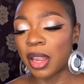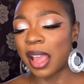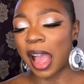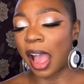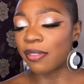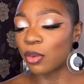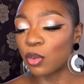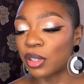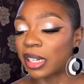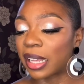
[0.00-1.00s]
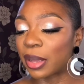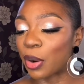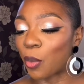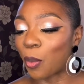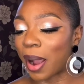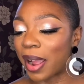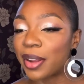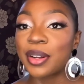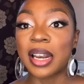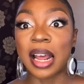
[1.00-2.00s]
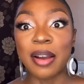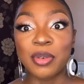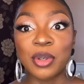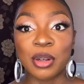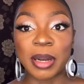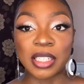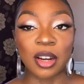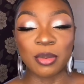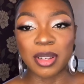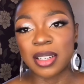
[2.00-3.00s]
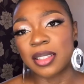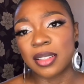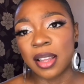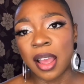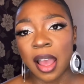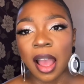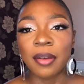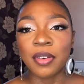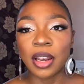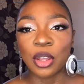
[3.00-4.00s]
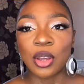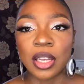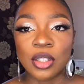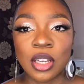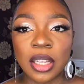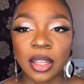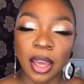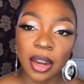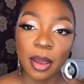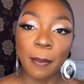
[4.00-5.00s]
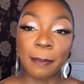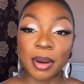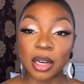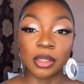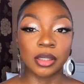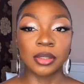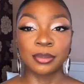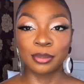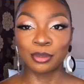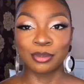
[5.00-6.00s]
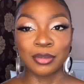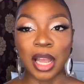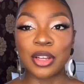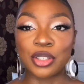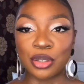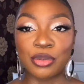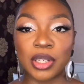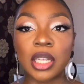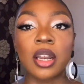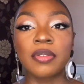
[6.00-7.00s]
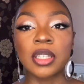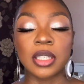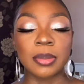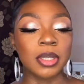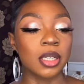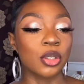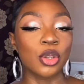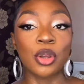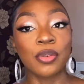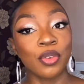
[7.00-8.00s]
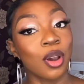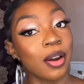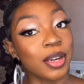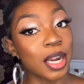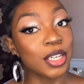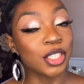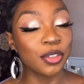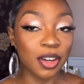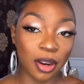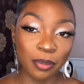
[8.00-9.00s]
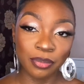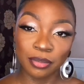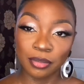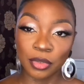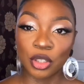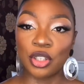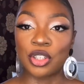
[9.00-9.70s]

I haven't worn it in a while and I haven't worn it on my channel because I felt like you guys couldn't get it, but I do really love this lipstick. So if you are in Nigeria, you should